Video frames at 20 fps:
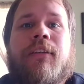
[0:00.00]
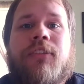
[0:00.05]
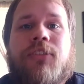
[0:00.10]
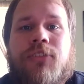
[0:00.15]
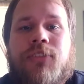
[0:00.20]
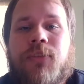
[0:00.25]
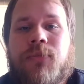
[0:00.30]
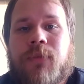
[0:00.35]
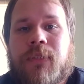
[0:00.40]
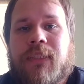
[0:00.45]

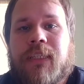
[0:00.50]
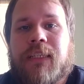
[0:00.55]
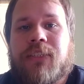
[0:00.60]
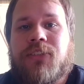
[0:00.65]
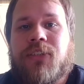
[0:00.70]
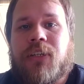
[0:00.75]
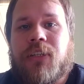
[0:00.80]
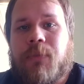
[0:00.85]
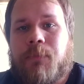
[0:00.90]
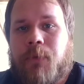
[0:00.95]
So once I
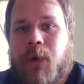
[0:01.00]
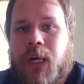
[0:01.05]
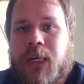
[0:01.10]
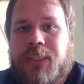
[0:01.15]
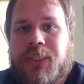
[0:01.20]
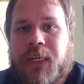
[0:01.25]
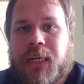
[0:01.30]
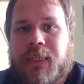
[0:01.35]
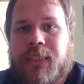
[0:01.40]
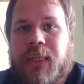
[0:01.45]
start the
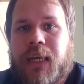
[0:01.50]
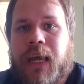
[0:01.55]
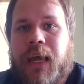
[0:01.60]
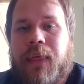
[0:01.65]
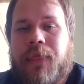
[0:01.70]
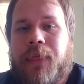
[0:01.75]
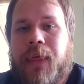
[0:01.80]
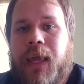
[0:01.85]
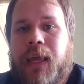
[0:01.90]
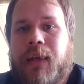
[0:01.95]
project,
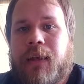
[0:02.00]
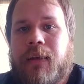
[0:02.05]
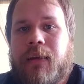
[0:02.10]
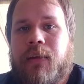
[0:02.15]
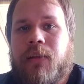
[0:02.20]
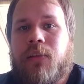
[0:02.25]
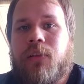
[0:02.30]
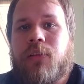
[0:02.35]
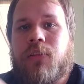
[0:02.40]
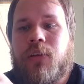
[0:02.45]
I then
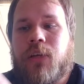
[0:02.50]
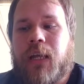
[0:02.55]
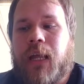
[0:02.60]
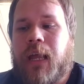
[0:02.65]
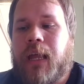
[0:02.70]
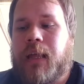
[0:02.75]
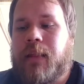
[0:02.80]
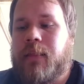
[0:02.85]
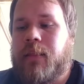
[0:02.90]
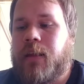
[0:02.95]
look
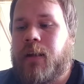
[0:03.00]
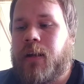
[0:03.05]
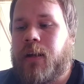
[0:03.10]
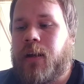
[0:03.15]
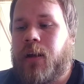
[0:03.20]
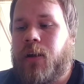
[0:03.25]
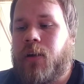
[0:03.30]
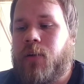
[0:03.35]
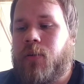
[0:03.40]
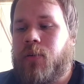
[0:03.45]
at
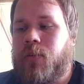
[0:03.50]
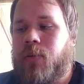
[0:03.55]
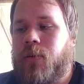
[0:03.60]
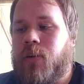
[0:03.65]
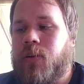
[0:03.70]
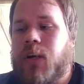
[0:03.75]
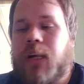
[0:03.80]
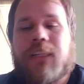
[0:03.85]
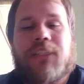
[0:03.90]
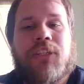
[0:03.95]

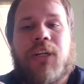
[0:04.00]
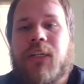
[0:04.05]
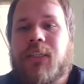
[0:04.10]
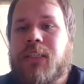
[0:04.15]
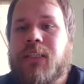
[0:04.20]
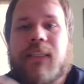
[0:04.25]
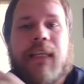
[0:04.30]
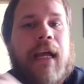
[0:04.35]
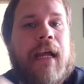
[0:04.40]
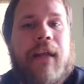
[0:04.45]
I start
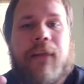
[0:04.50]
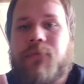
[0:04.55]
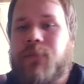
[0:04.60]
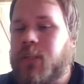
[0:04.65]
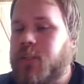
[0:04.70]
designing.